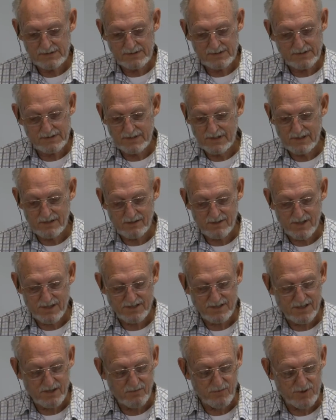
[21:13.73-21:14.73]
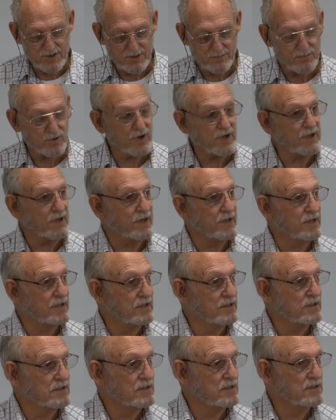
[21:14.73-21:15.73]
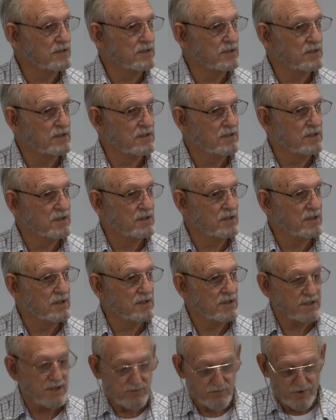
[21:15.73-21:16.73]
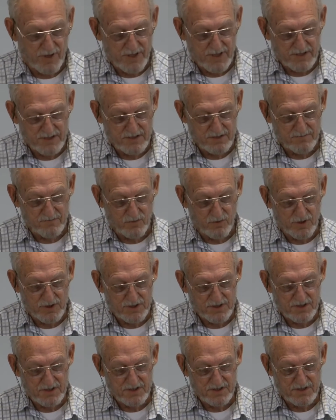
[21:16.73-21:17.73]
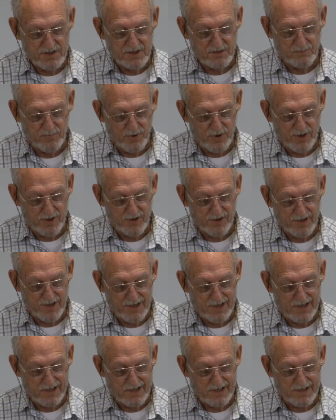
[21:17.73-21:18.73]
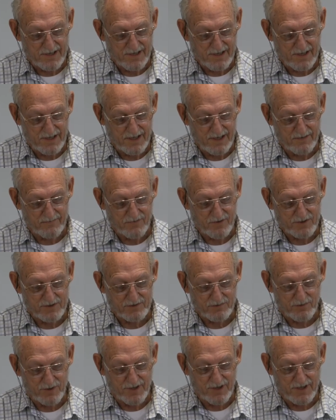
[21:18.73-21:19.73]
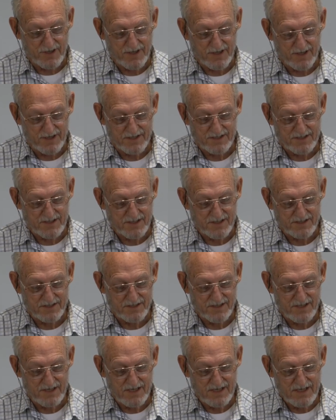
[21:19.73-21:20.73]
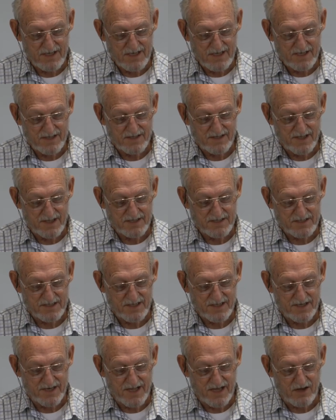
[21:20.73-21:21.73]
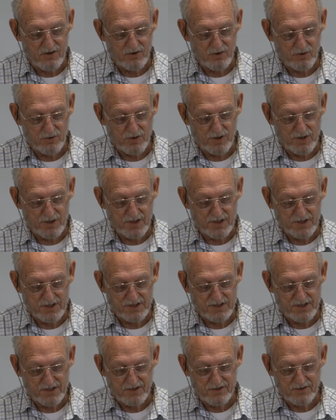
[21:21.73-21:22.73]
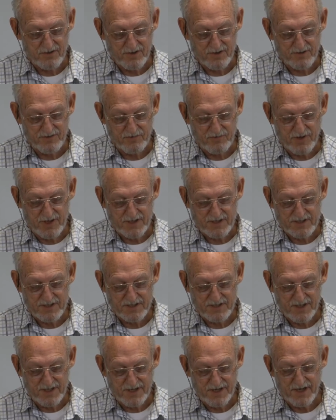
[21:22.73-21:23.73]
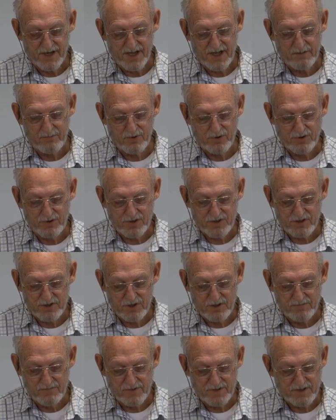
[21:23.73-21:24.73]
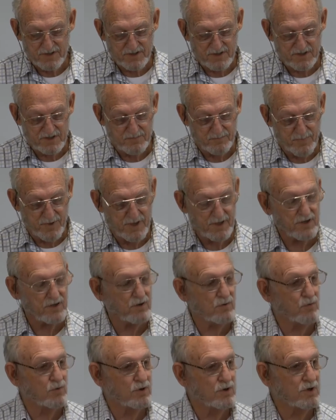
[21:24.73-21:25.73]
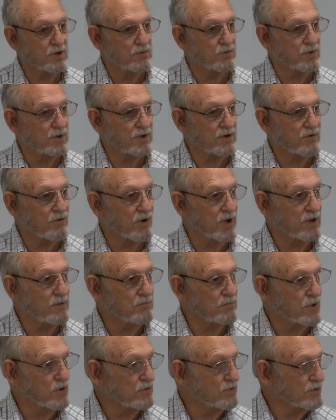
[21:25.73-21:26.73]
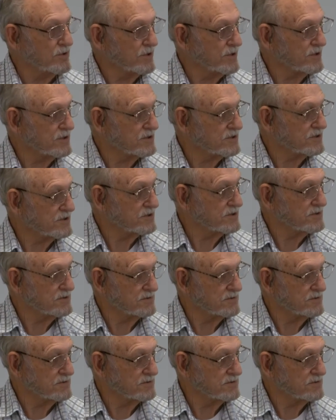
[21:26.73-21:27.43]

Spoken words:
No, that's not what they prayed. They raised their voices in prayer to God, and in verse 29 it says, they said, now, Lord, consider their threats and enable your servants to speak your word with great boldness.